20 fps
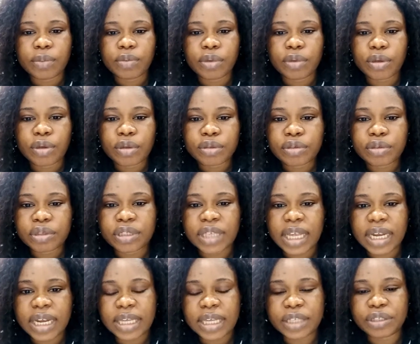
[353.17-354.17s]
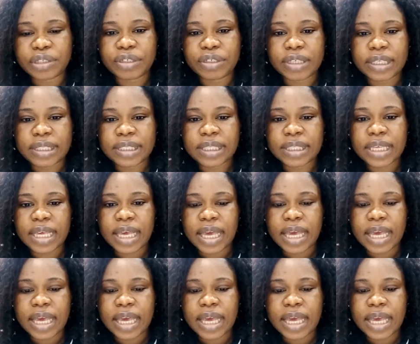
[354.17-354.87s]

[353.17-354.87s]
we go through challenges,